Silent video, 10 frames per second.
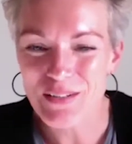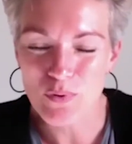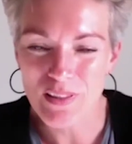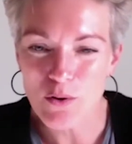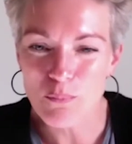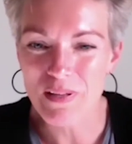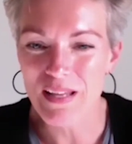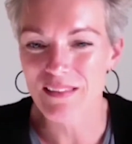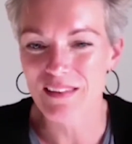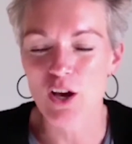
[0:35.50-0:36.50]
without
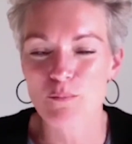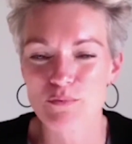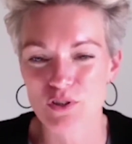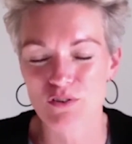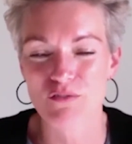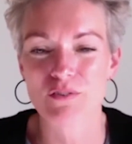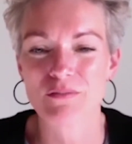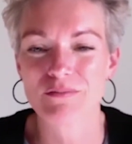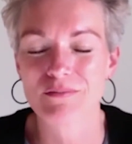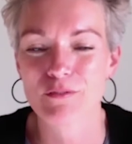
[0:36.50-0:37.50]
being the observer
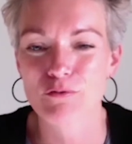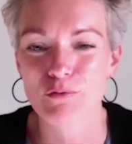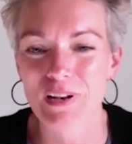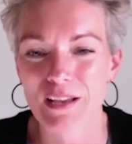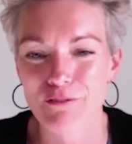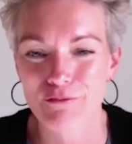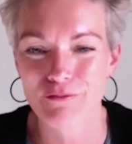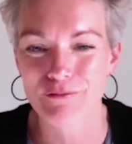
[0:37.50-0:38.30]
through life?